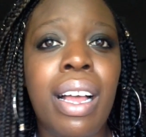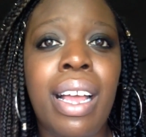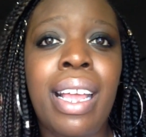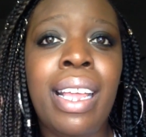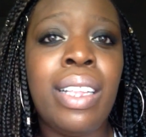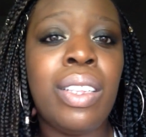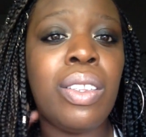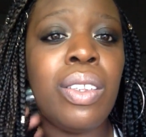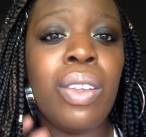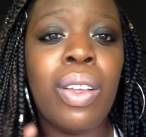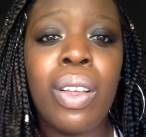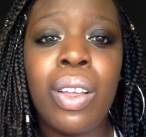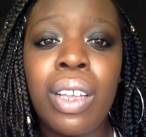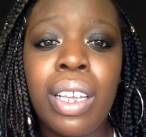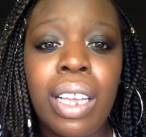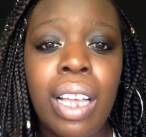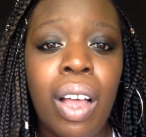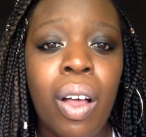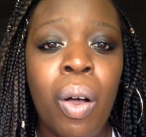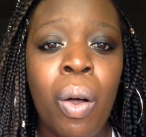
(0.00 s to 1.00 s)
it
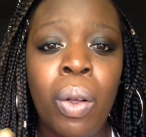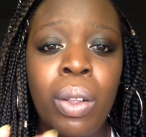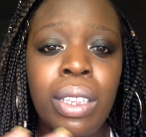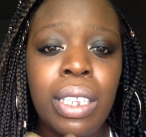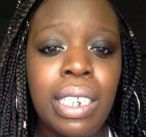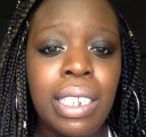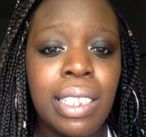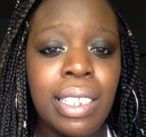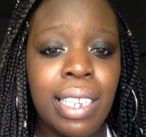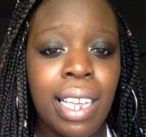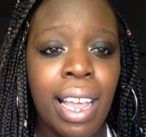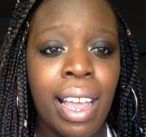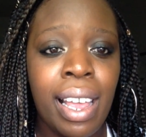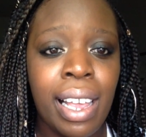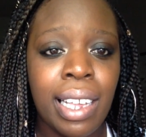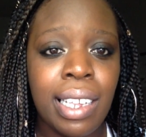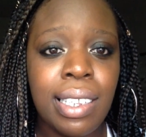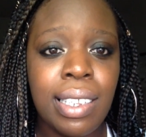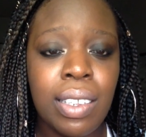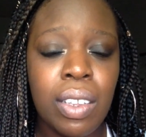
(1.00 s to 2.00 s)
only
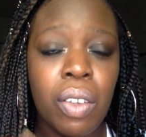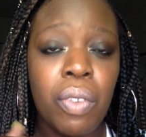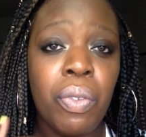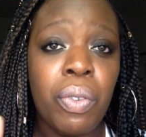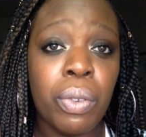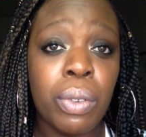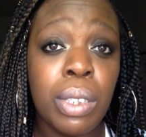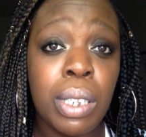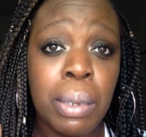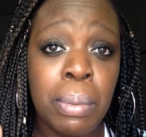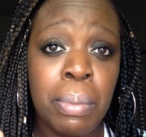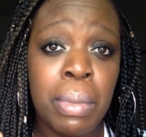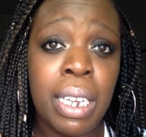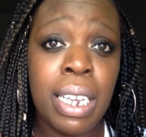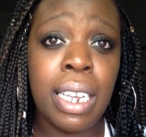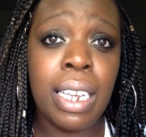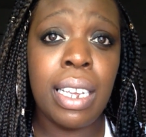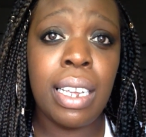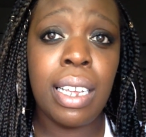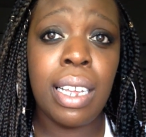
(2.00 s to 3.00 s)
takes, to
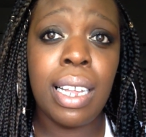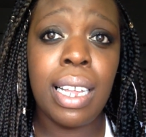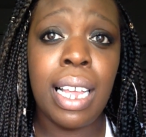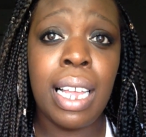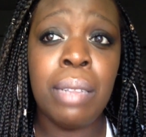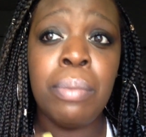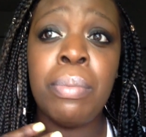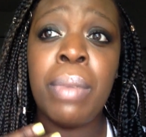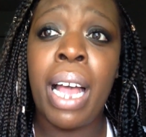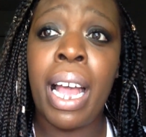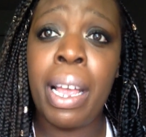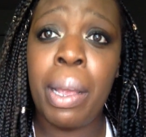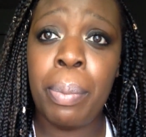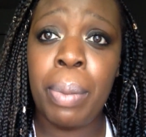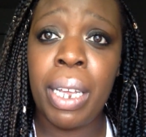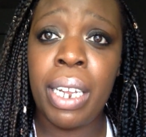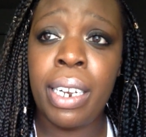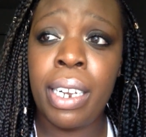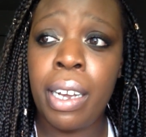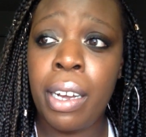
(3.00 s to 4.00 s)
me, in my
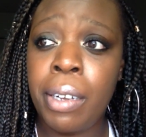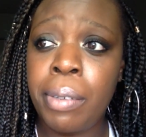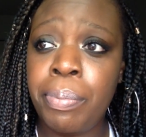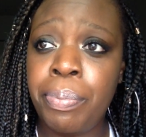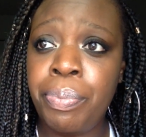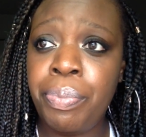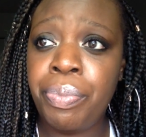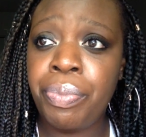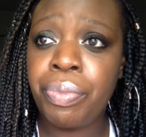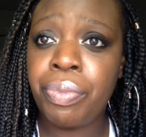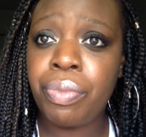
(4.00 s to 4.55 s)
opinion,